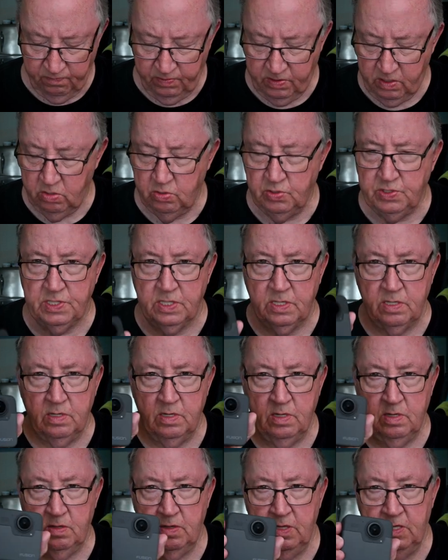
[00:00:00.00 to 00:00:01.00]
Fusion.
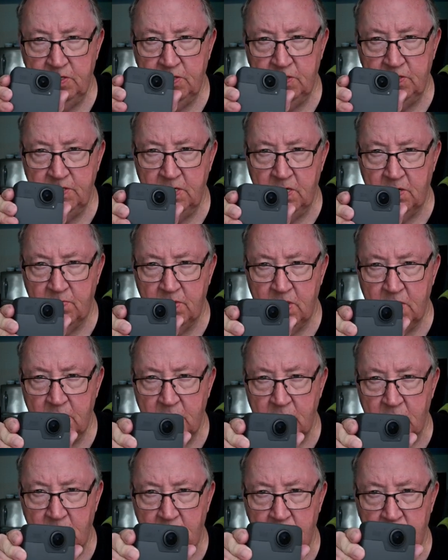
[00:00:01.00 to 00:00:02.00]
This is it right
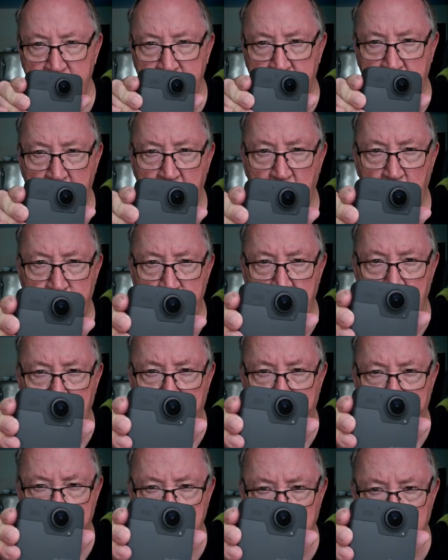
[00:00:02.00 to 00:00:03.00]
here. It's a
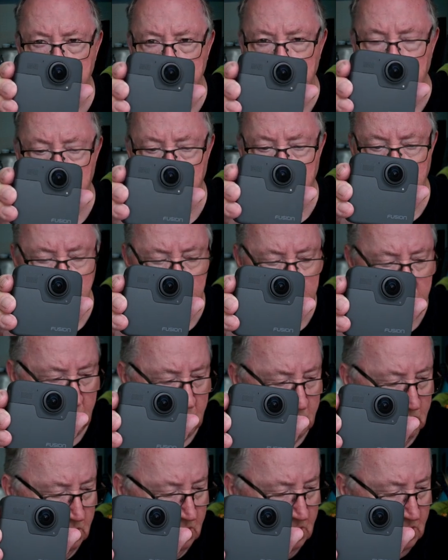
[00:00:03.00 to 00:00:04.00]
GoPro Fusion.
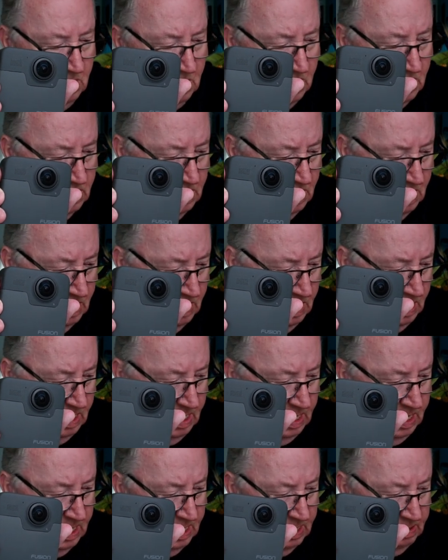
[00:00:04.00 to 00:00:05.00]

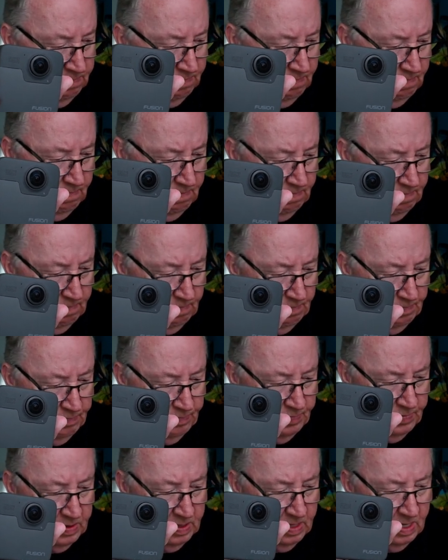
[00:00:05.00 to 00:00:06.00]
And
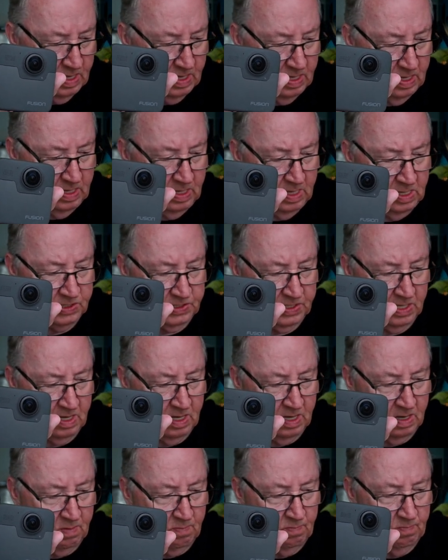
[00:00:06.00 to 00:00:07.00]
it's
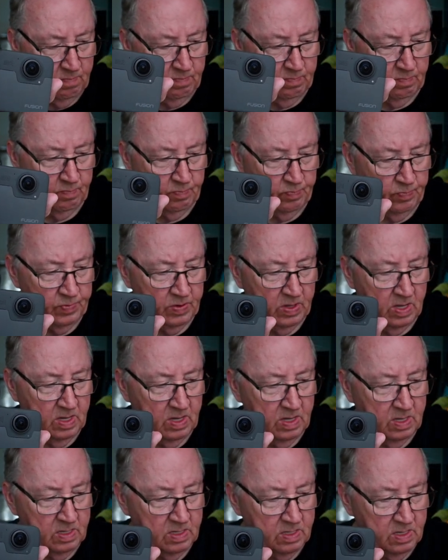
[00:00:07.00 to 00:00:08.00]
a,
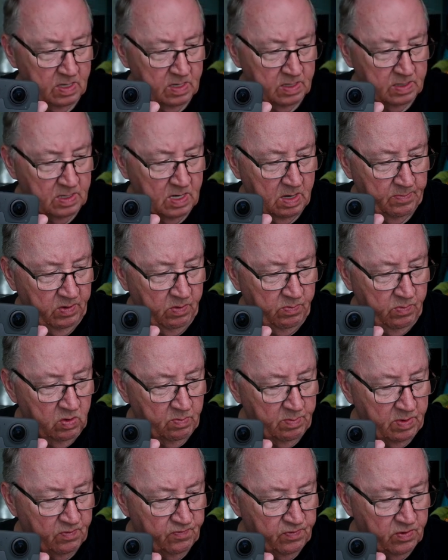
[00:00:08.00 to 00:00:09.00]
and let me
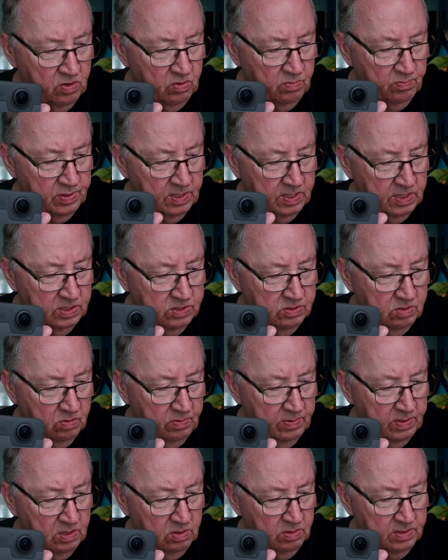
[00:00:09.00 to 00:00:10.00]
mute my phone, please, so
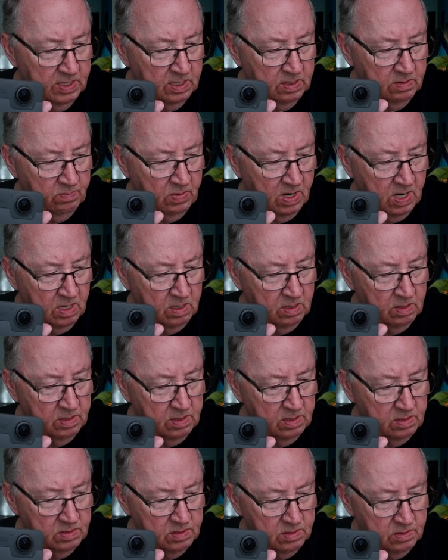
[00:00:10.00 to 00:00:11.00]
we don't get bothered.
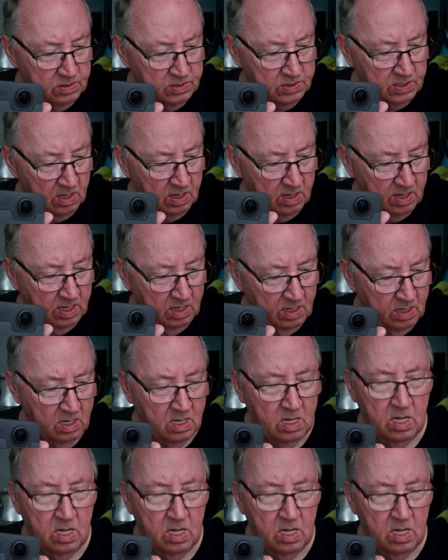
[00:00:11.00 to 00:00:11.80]
Sorry.